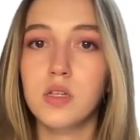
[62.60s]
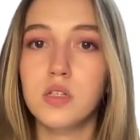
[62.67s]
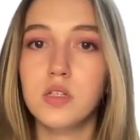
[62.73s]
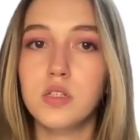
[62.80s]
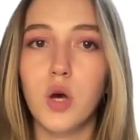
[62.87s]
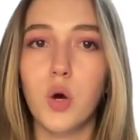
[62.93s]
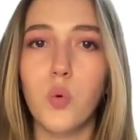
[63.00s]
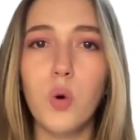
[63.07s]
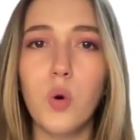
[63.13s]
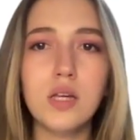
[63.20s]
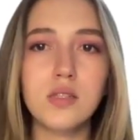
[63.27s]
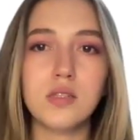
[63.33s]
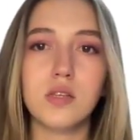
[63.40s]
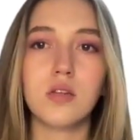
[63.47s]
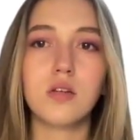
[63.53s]
So, why
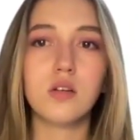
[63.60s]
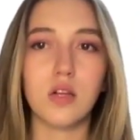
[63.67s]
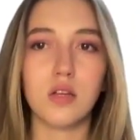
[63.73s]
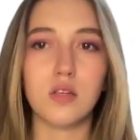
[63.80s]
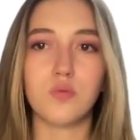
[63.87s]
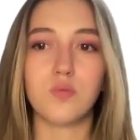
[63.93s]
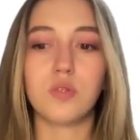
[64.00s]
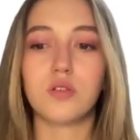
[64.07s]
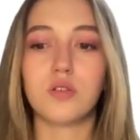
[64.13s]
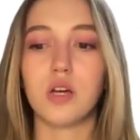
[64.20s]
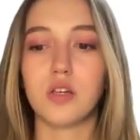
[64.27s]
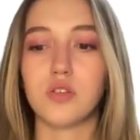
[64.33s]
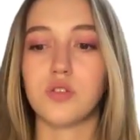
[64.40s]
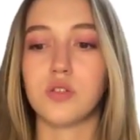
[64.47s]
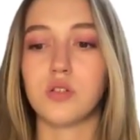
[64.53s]
study classroom
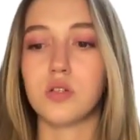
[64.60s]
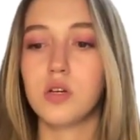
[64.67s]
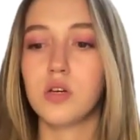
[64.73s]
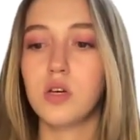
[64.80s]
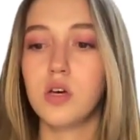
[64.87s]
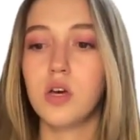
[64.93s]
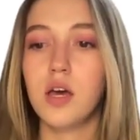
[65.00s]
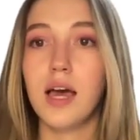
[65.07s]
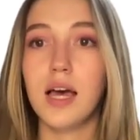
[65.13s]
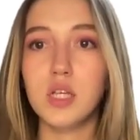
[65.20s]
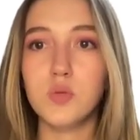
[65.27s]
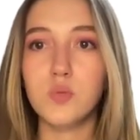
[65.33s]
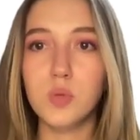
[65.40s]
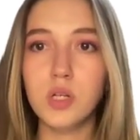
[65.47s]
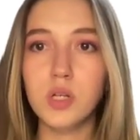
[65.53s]
interaction?
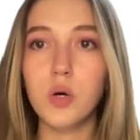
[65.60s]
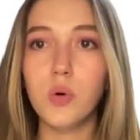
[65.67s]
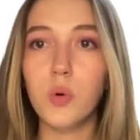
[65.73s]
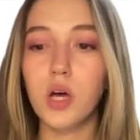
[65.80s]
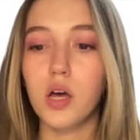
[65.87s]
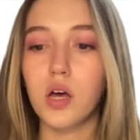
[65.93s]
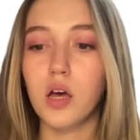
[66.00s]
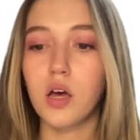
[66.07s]
As we know,